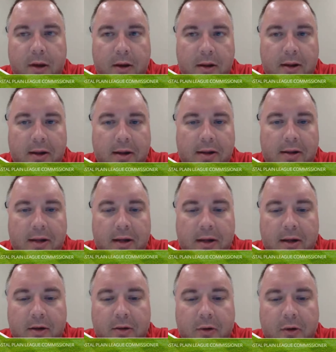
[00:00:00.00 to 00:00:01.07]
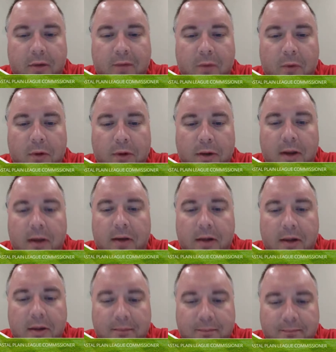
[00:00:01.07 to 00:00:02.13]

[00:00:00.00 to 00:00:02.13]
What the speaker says: 16 across 4 states.